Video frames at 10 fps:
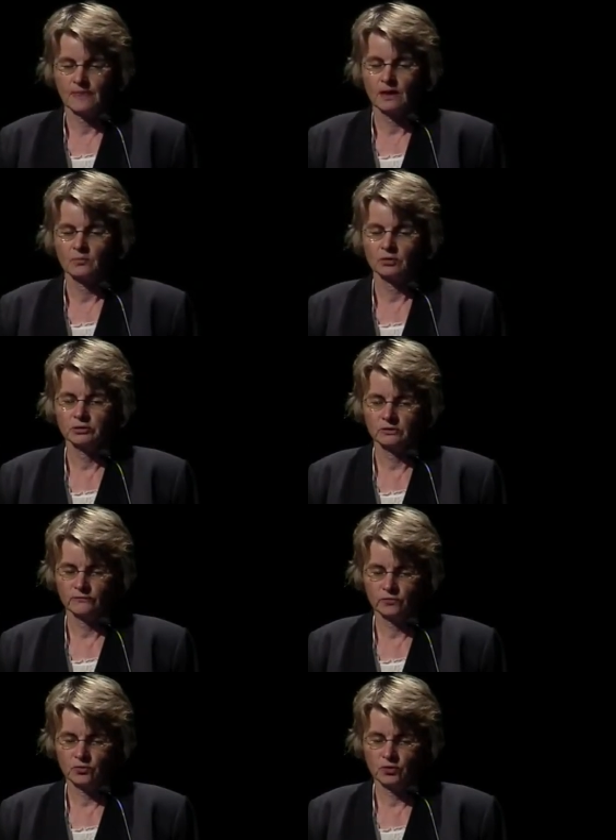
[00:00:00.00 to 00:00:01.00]
We're looking
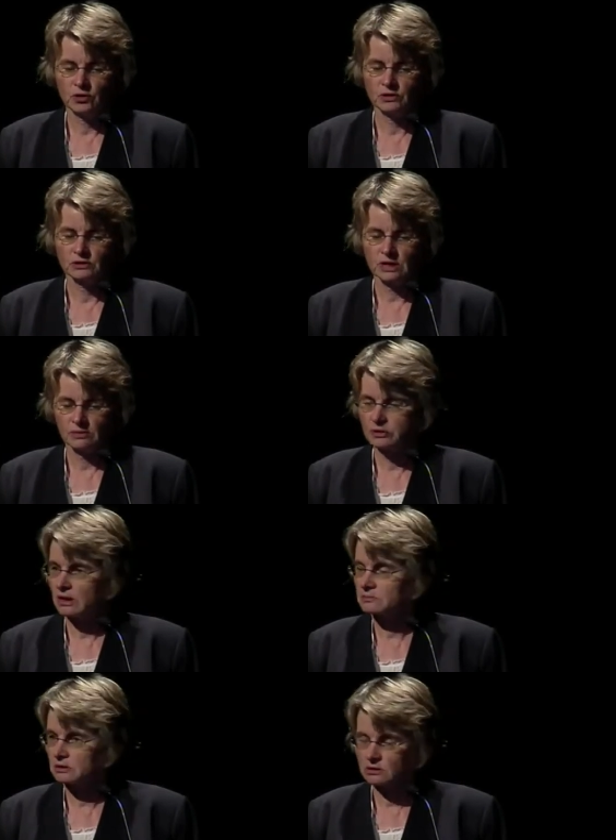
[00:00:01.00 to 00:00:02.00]
for table
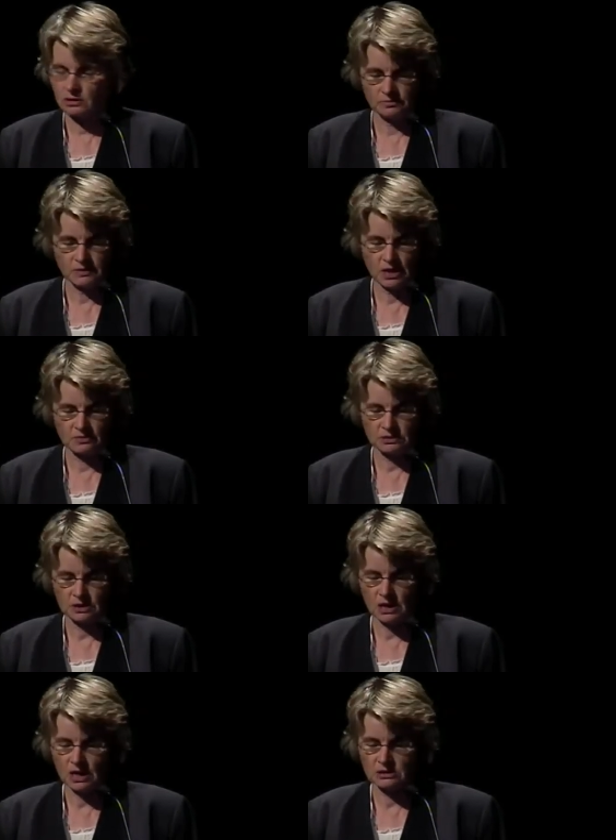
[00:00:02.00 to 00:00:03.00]
names and column names,
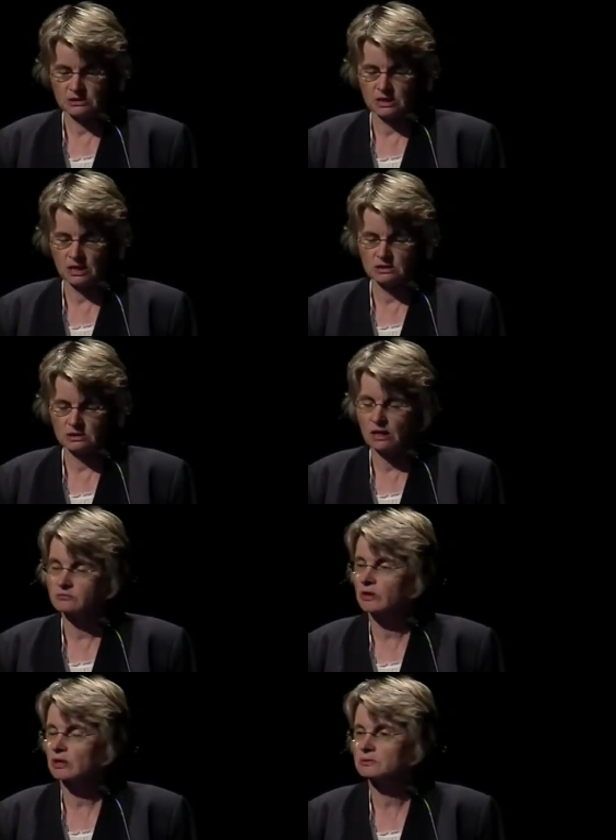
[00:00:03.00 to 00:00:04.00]
and standard names
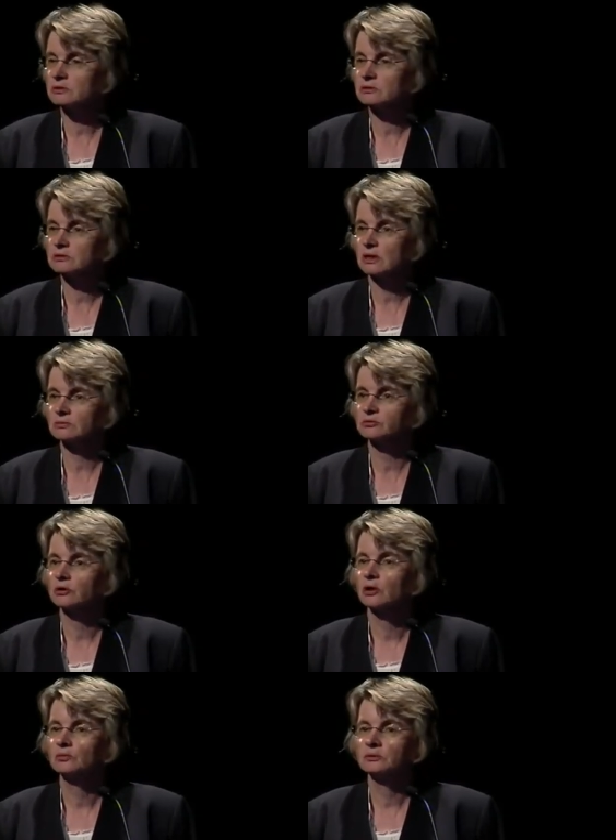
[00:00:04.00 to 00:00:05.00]
for elements across tables
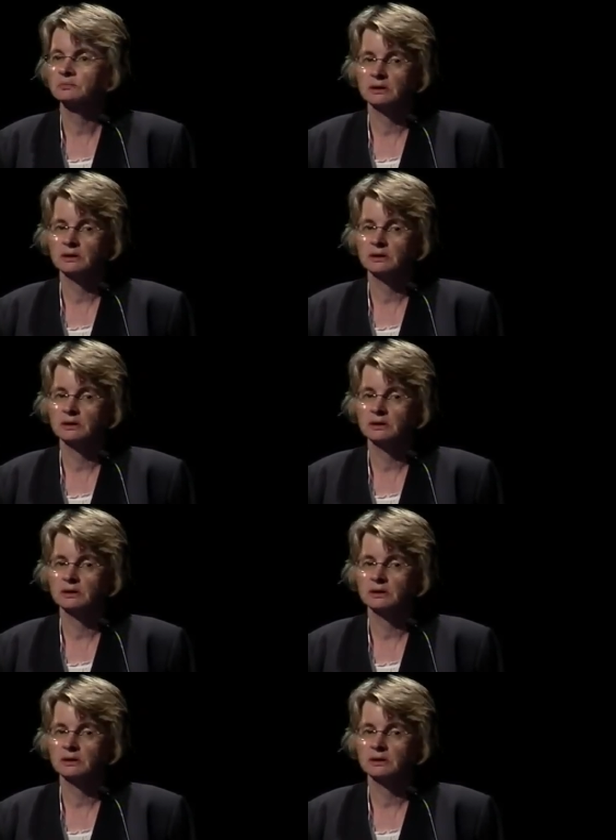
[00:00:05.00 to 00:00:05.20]
would be